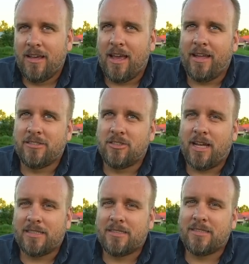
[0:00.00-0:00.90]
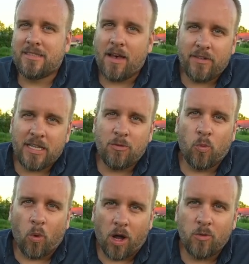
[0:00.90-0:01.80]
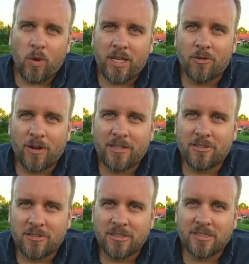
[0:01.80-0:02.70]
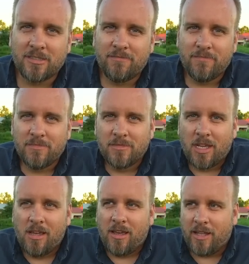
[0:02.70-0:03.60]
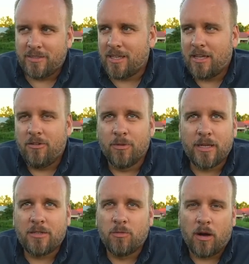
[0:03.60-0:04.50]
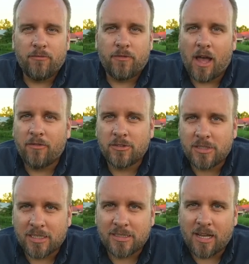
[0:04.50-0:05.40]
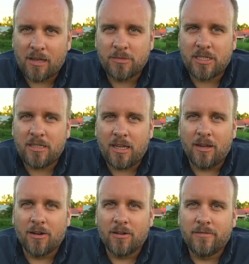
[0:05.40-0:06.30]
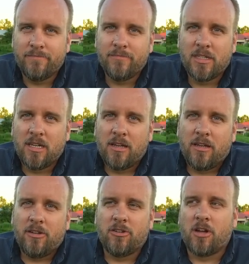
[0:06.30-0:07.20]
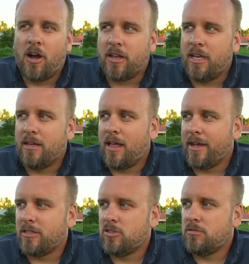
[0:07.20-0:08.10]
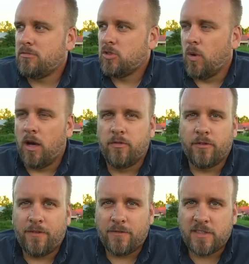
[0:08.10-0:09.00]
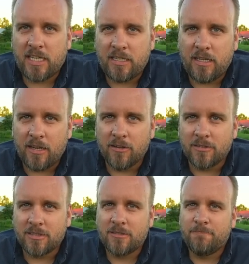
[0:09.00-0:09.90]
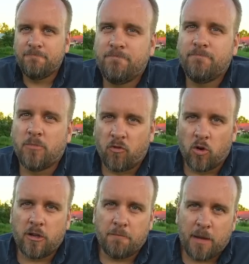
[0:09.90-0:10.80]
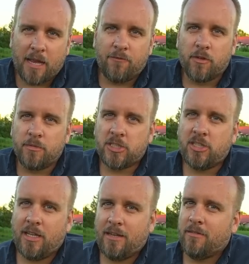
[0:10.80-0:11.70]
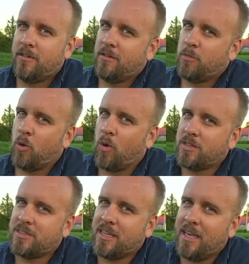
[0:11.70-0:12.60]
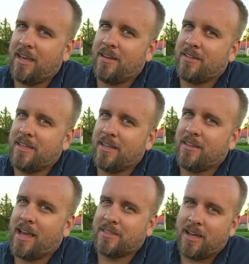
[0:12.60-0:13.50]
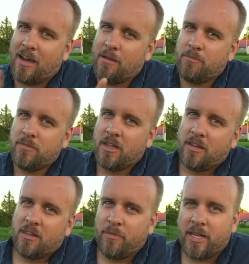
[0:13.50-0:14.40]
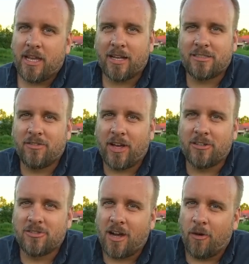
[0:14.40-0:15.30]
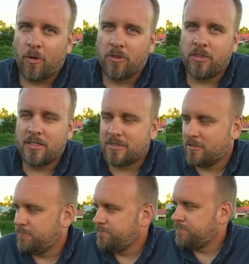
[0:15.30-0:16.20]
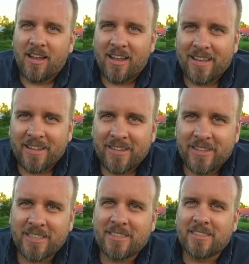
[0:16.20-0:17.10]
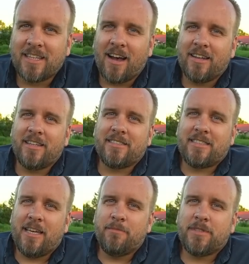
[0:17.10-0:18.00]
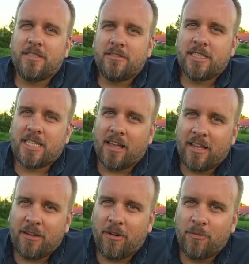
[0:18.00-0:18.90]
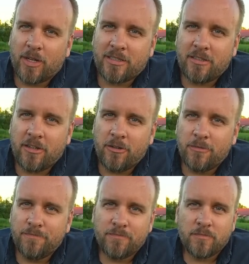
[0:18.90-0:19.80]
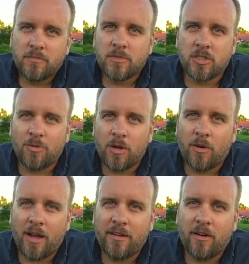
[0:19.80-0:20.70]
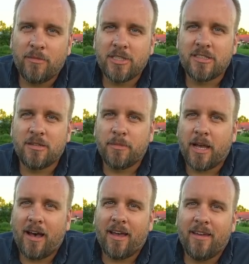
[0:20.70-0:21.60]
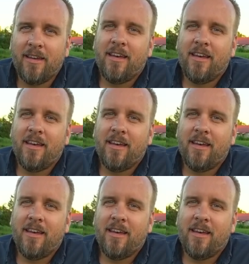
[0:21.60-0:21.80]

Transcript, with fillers: And so that's 71 week rentals. And say you rented one five or six times a year, you're talking like 12 to 15 years before you paid for the machine. But once again, at the end of that time, the mini excavator is not worthless. This is not an attempt to tell anyone what to do, because what do I know? I'm just some guy.